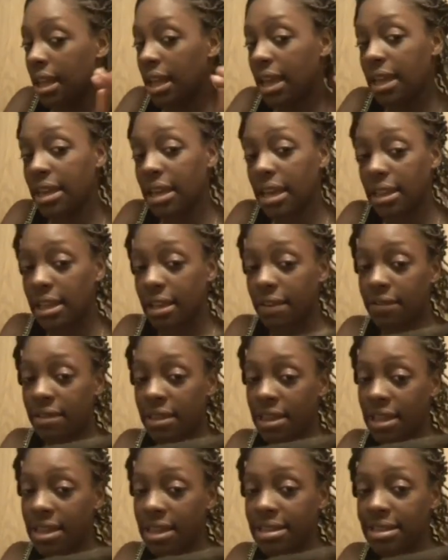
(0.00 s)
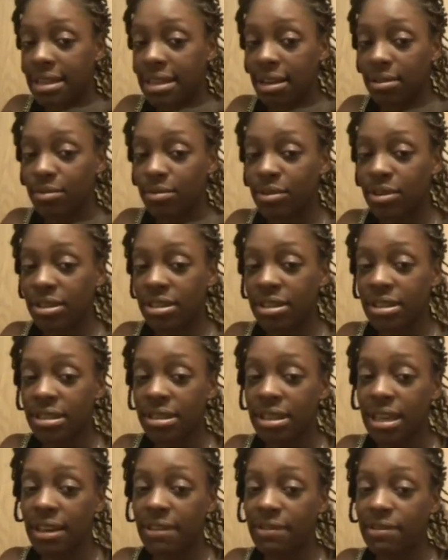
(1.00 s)
and I left the ends out just to
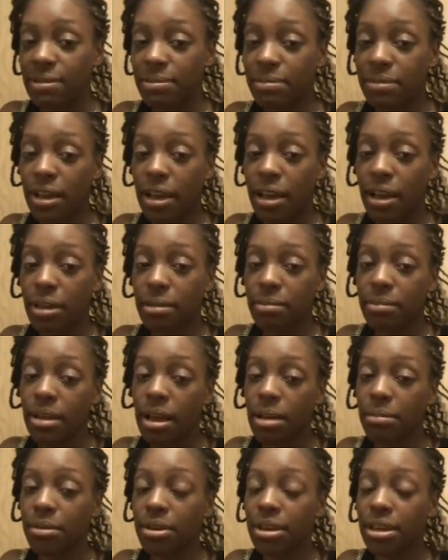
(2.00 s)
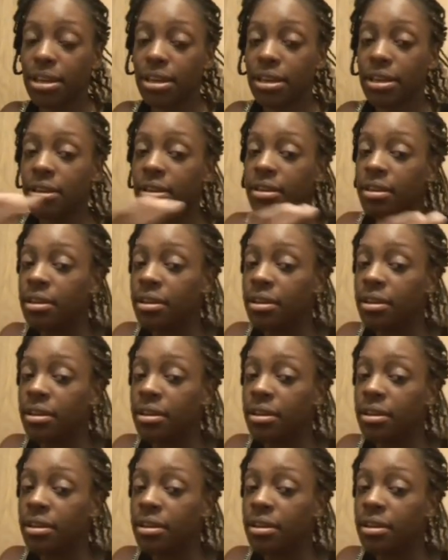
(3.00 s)
save some time. I'm gonna